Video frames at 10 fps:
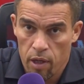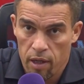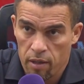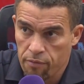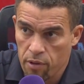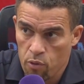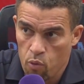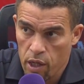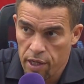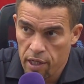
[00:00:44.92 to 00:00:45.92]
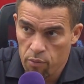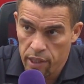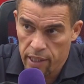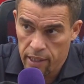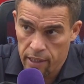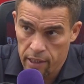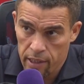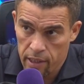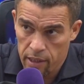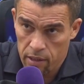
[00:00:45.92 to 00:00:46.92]
after 1-0
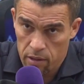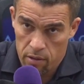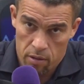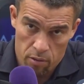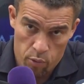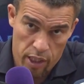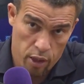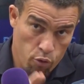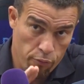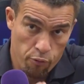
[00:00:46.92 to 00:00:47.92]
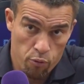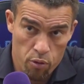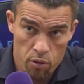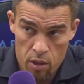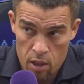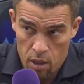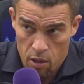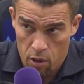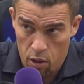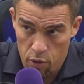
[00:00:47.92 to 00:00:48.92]
we can go through
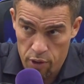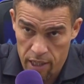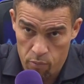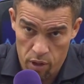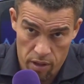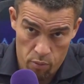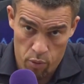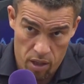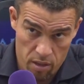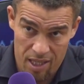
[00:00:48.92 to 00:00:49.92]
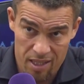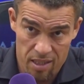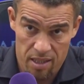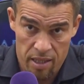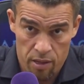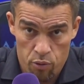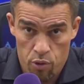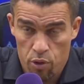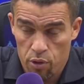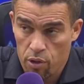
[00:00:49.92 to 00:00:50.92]
all the game with that desire to
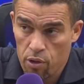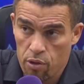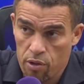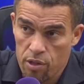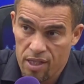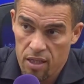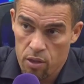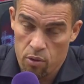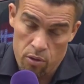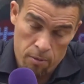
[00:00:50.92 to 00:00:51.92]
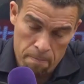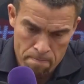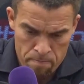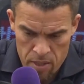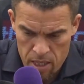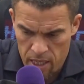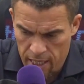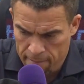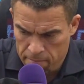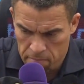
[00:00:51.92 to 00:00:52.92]
score the second goal. So
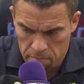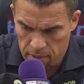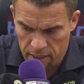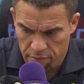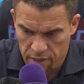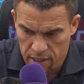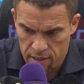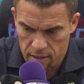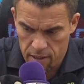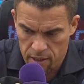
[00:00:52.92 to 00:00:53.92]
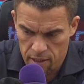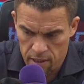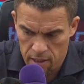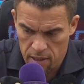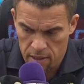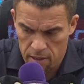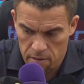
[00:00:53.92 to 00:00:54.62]
I think it's a